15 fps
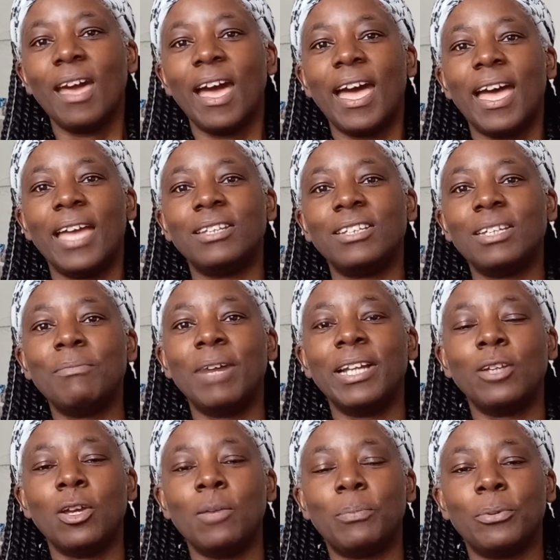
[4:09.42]
and in my
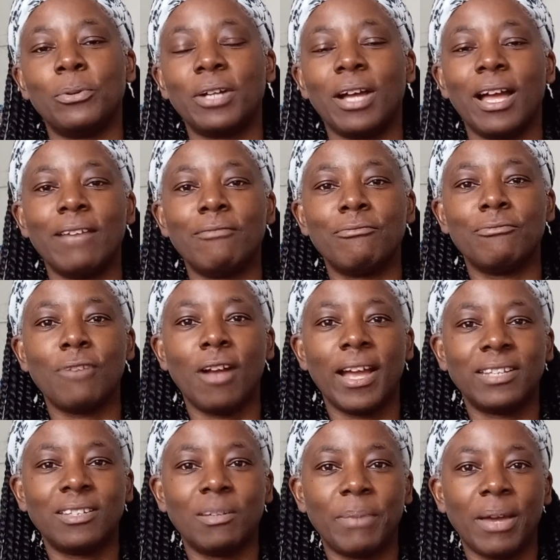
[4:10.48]
notebook I
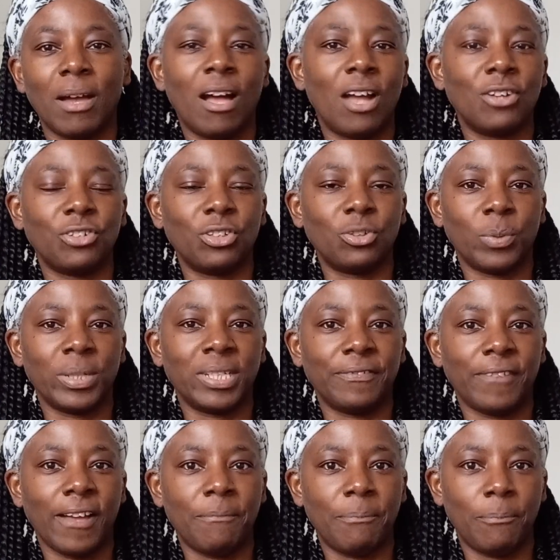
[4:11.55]
write about one hundred
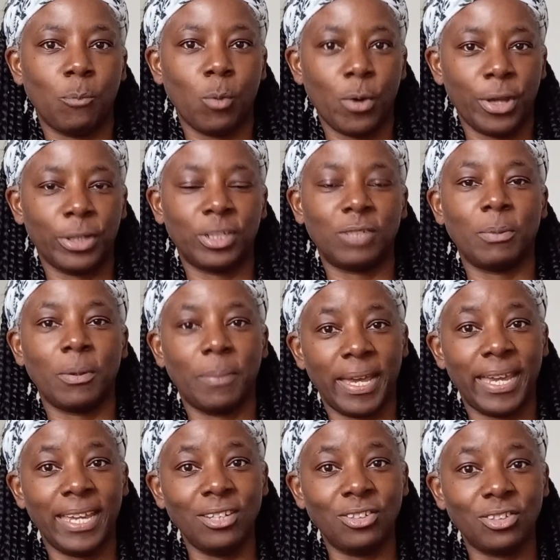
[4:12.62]
twenty-five words per
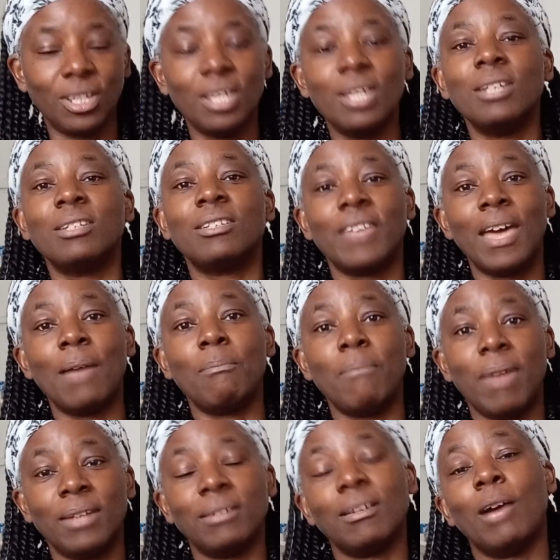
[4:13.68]
page, so that
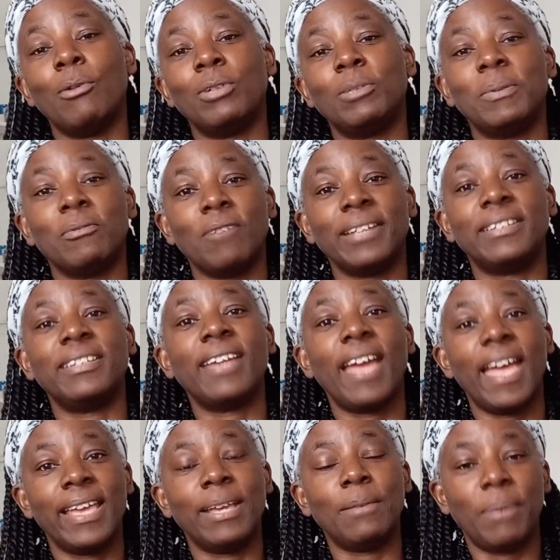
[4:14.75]
meant I would be writing
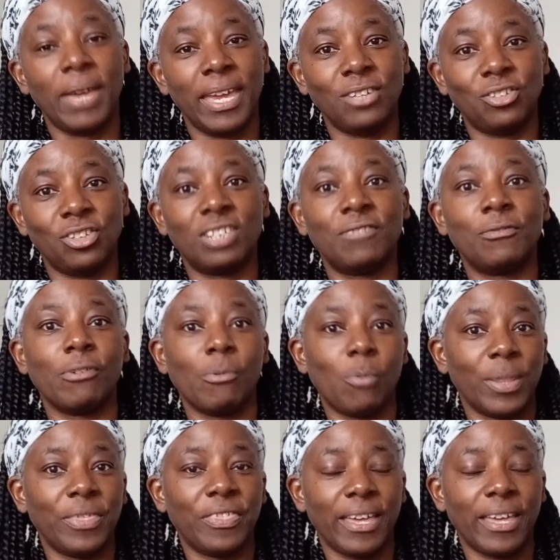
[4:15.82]
eight pages for a
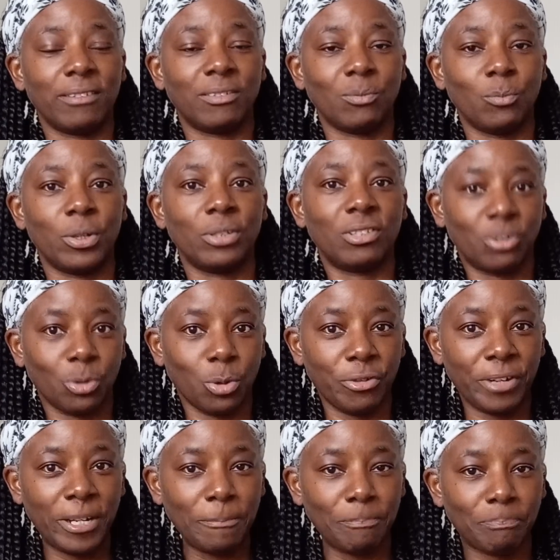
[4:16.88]
one thousand word
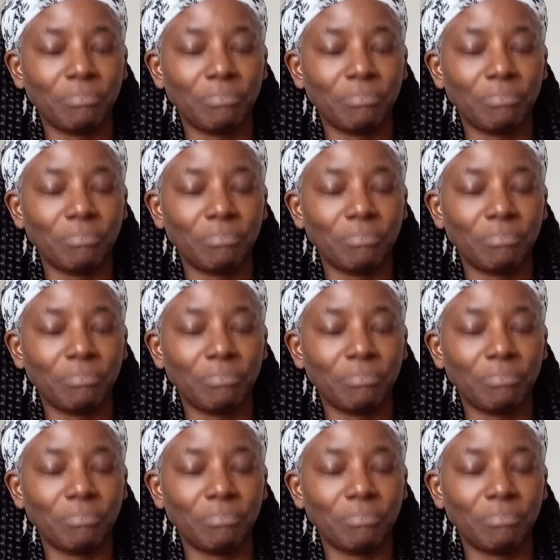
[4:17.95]
story,